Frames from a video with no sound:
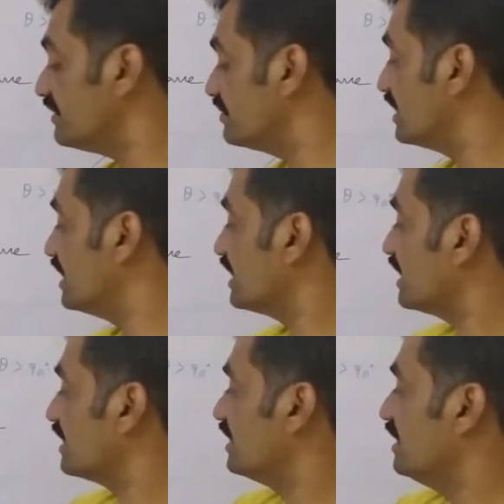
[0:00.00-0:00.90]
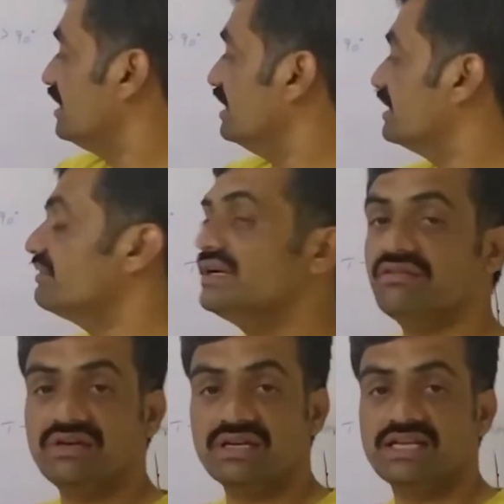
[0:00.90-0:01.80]
of the liquid
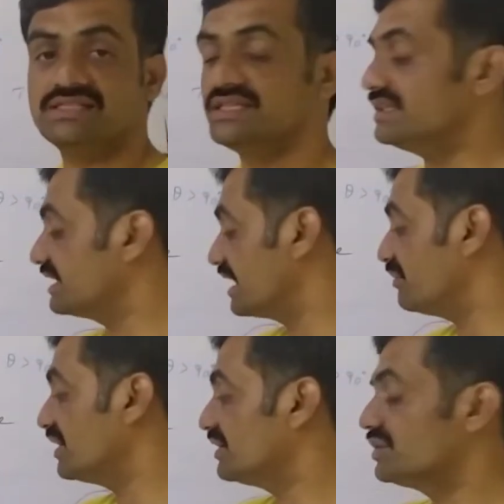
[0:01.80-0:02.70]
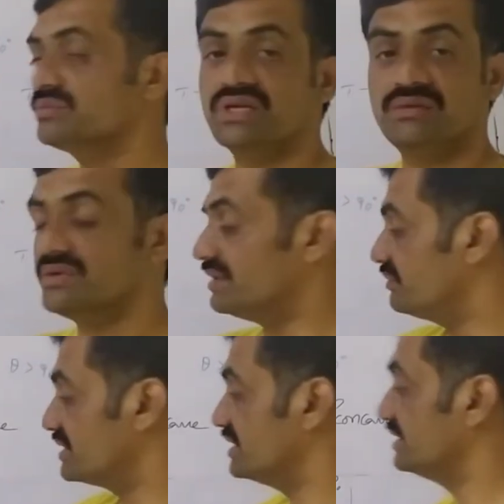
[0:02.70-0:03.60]
level rising in the capillary tube can be
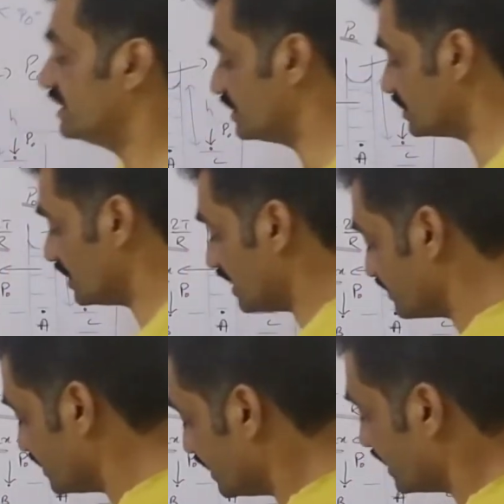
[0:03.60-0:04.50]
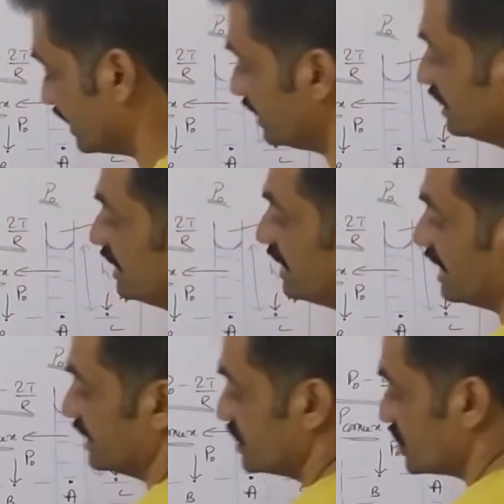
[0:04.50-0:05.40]
represented. So observe that
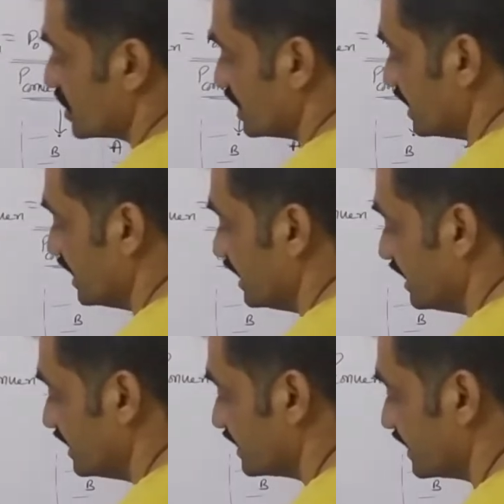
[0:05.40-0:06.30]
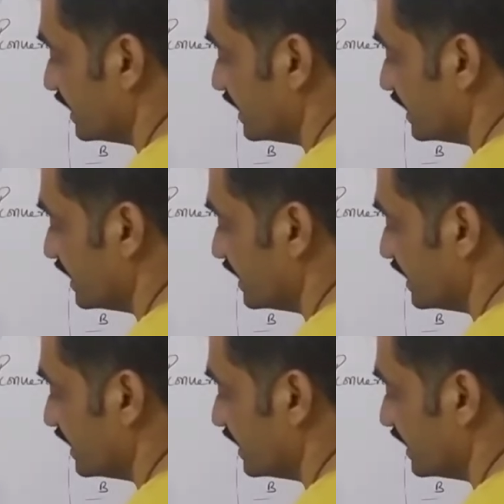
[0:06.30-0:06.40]
H is